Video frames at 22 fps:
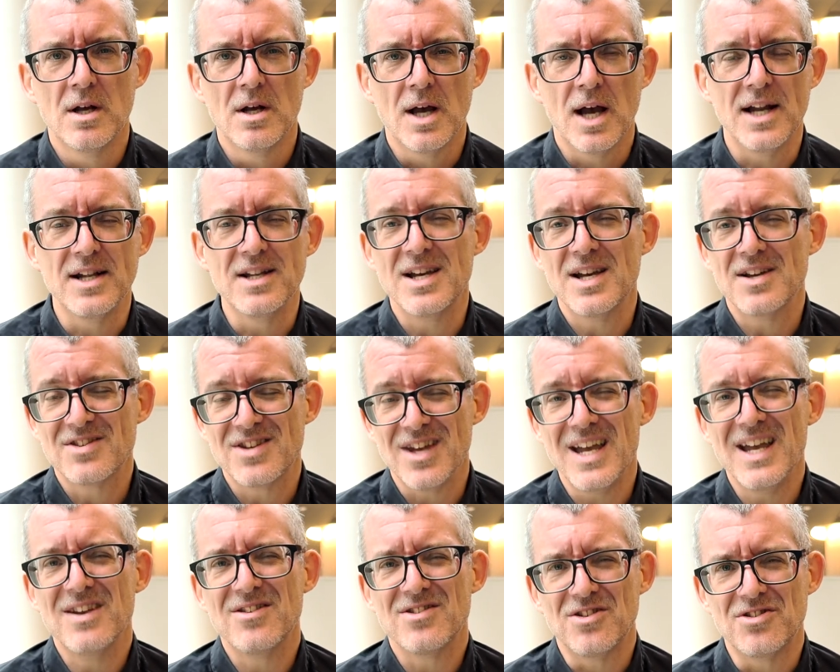And yes, it
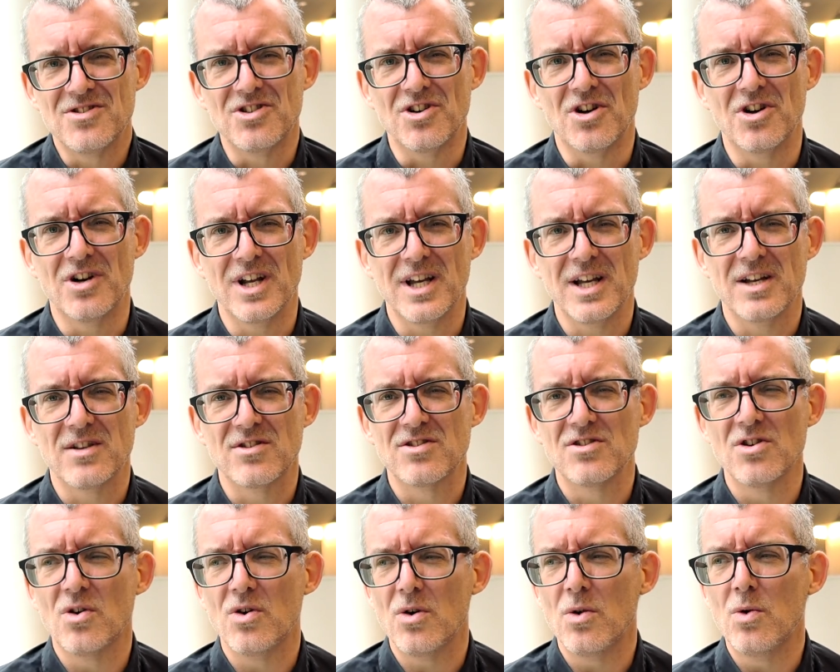is a journey. It's
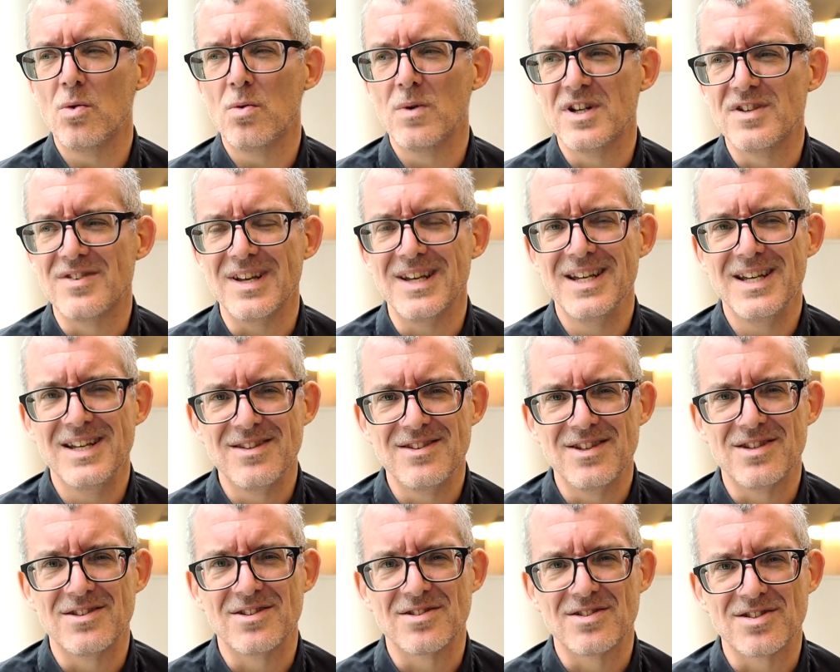not always
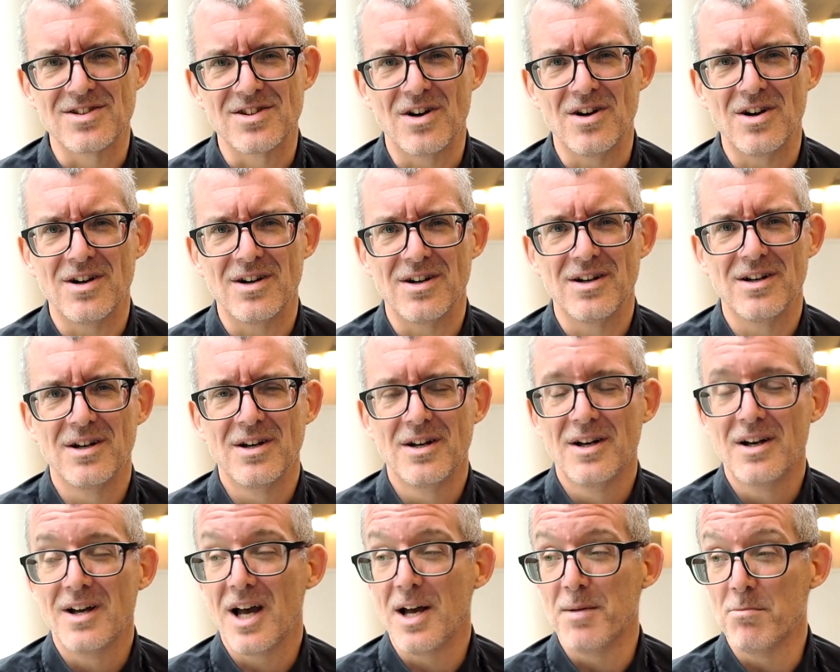easy to start.
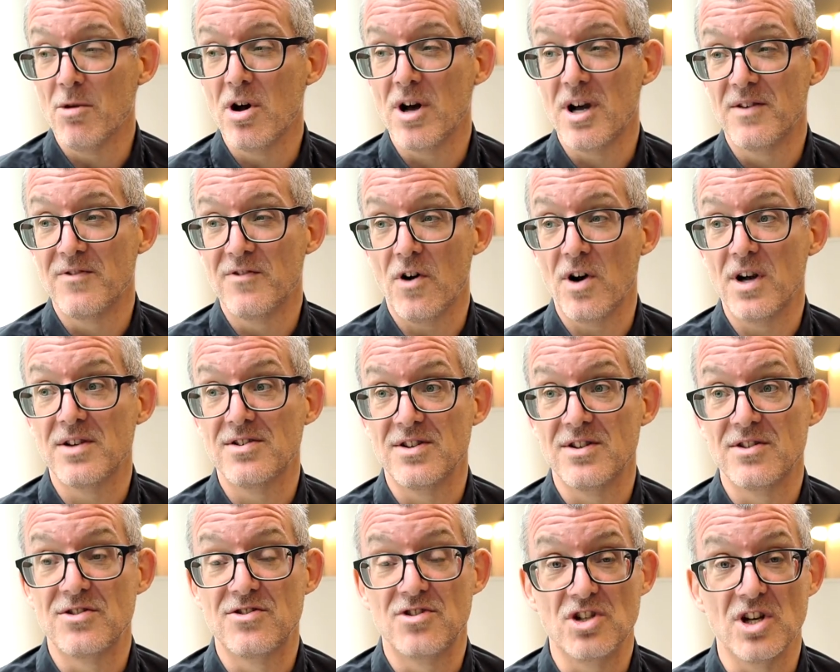And my advice
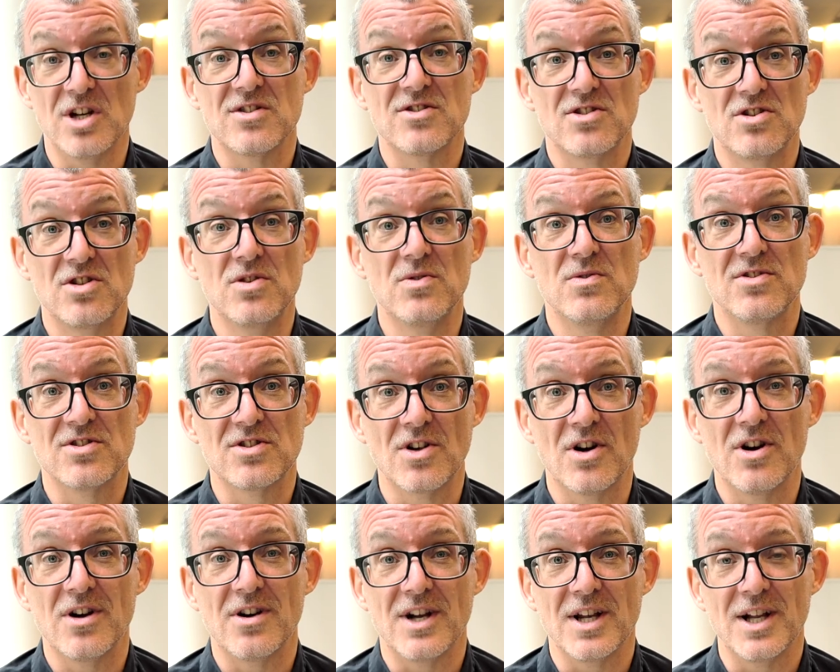is just to
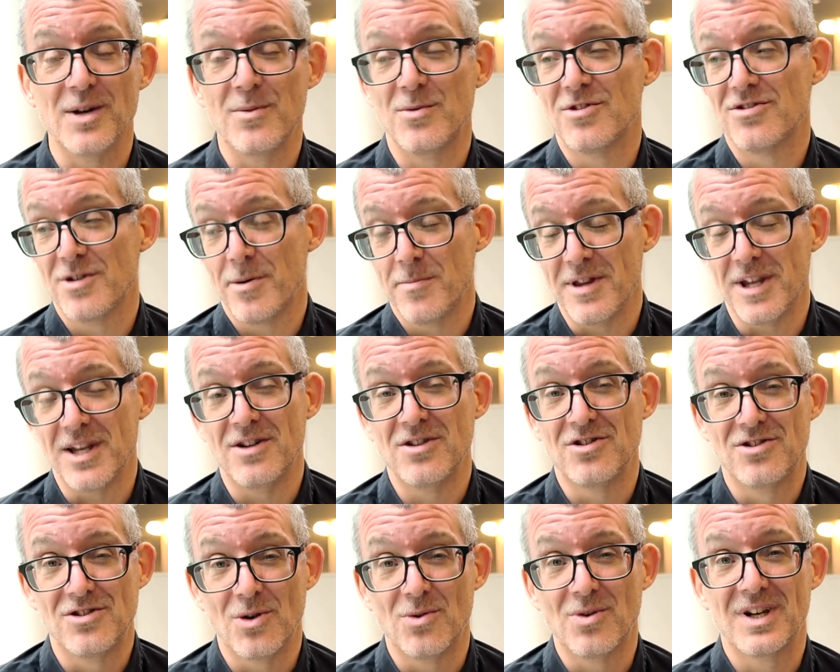start. And it was something
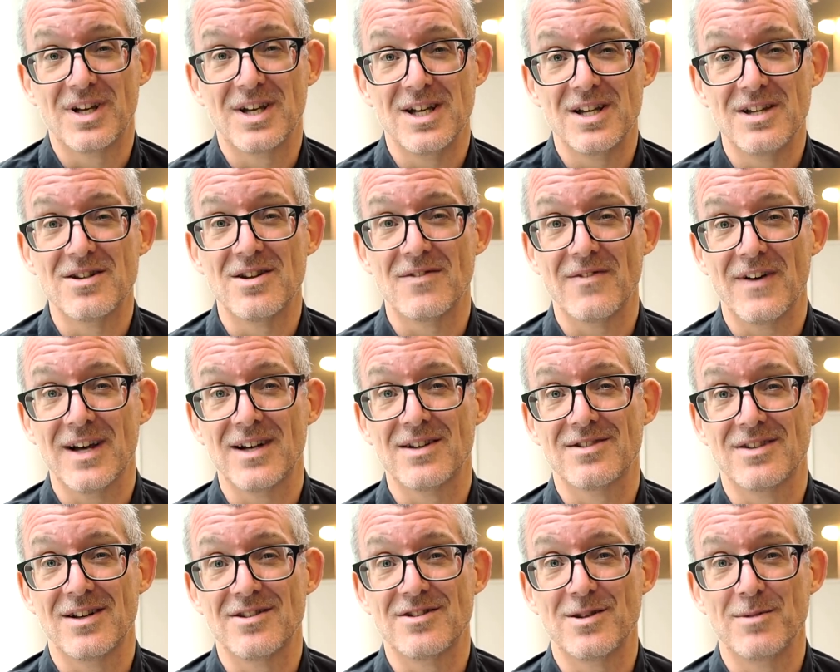that John Kindervag
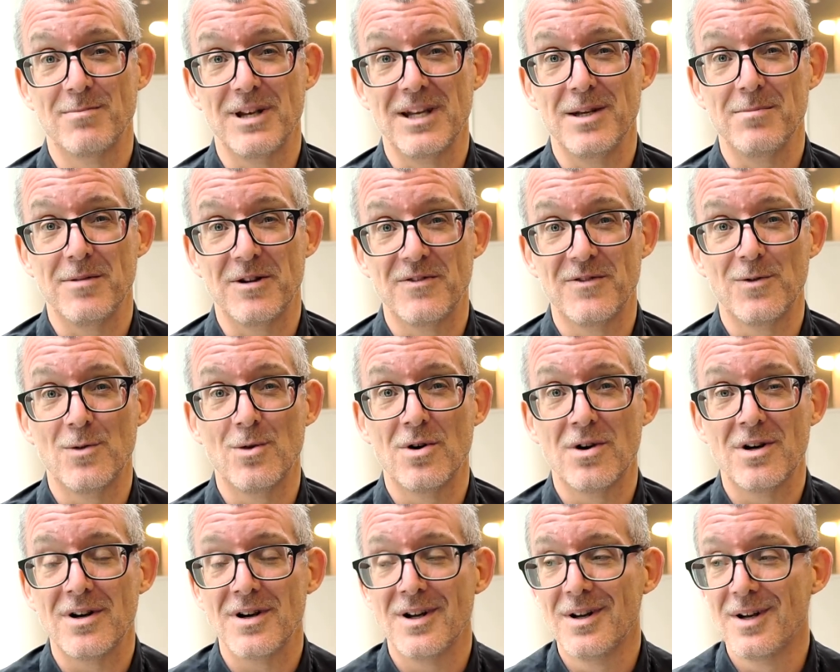said to me
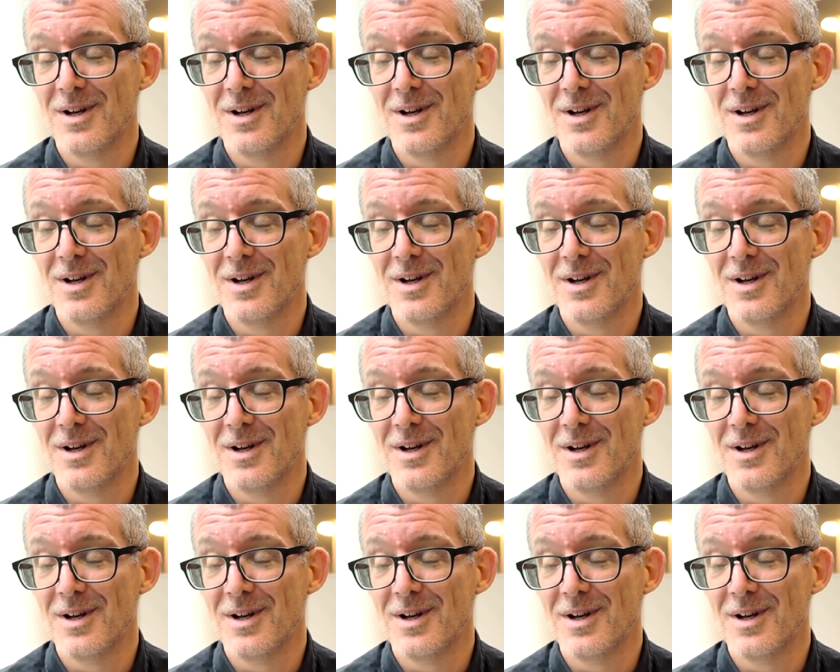before.